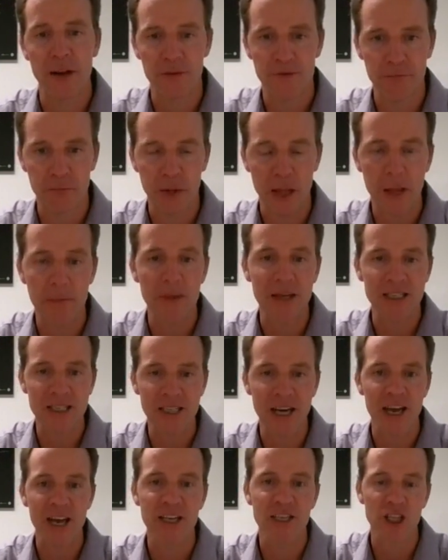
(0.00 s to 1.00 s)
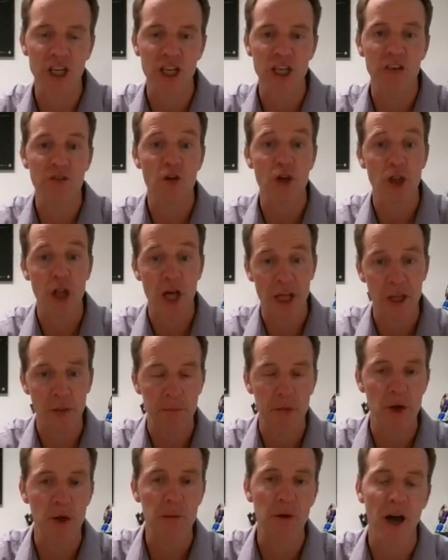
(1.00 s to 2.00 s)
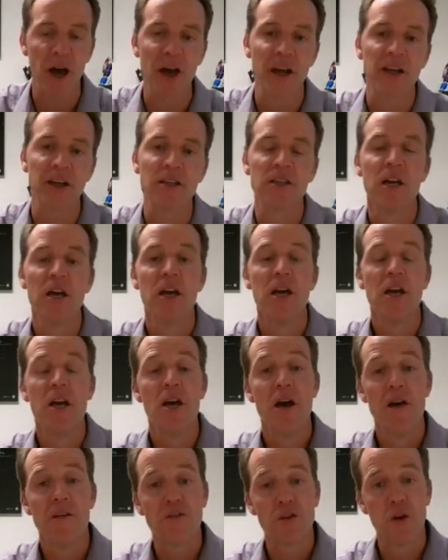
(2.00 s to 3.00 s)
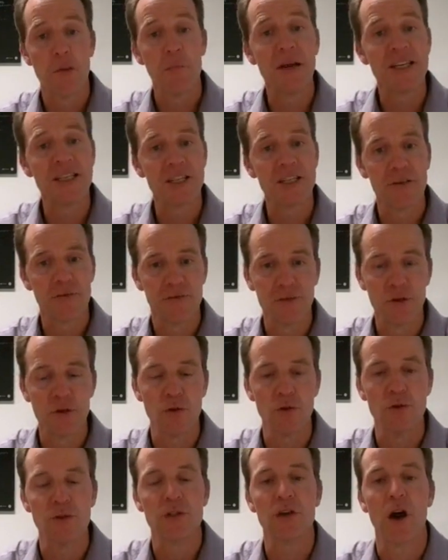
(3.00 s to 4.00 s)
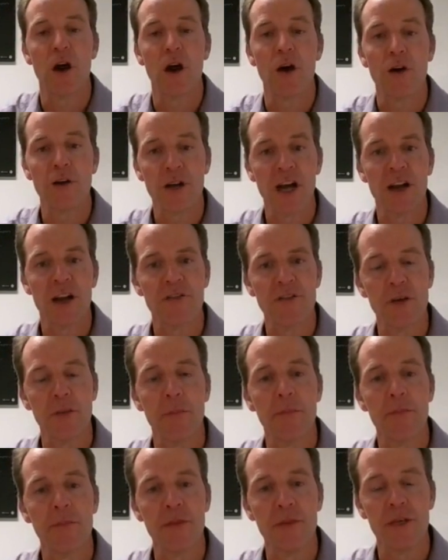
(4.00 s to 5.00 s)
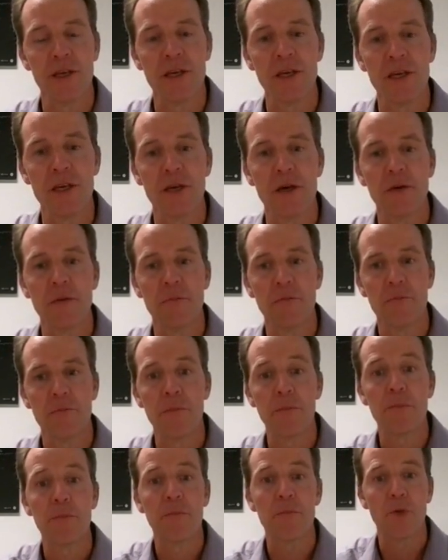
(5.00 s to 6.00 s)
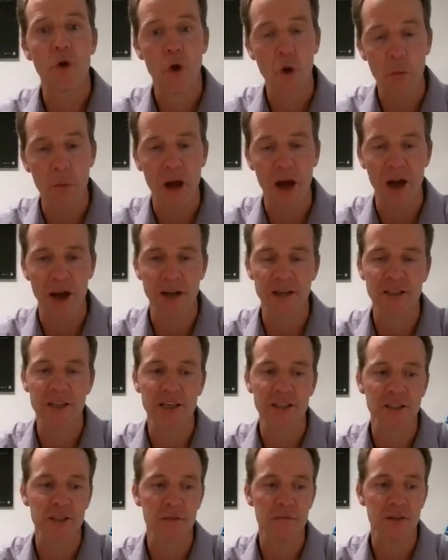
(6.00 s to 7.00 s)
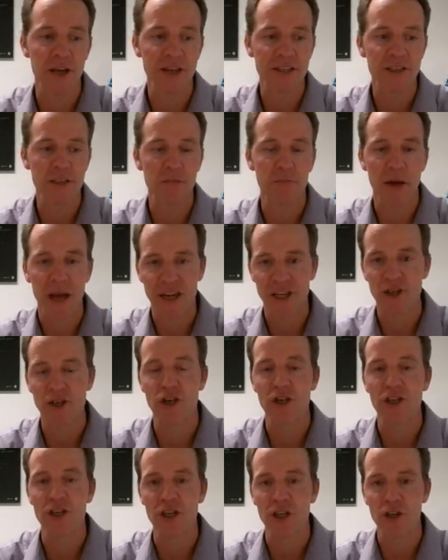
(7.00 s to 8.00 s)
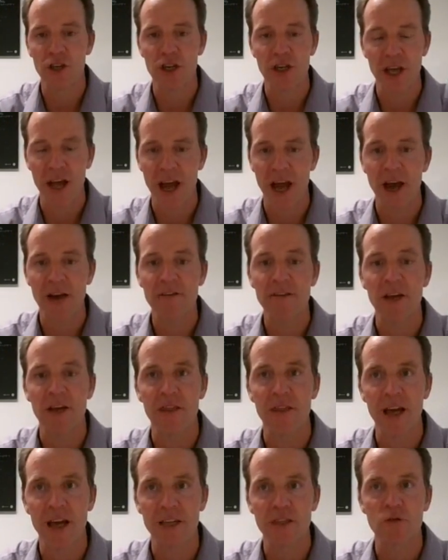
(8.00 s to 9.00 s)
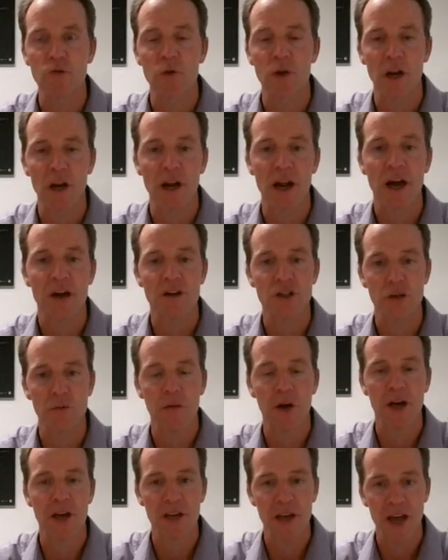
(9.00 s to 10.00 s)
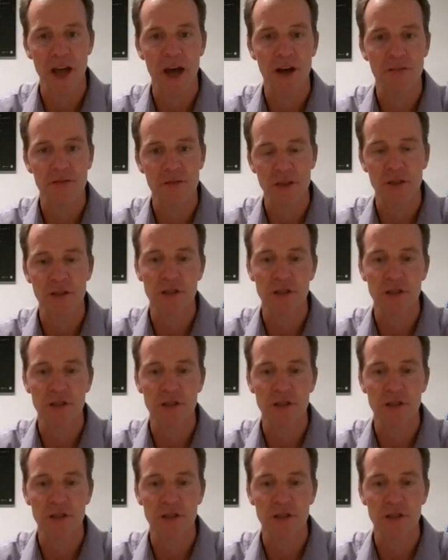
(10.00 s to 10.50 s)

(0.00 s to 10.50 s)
plant-based diet is going to give you a lot of the prebiotics. Fermented foods are kind of the probiotics. That's the bacteria that you need to have, and that's what allows your body to have the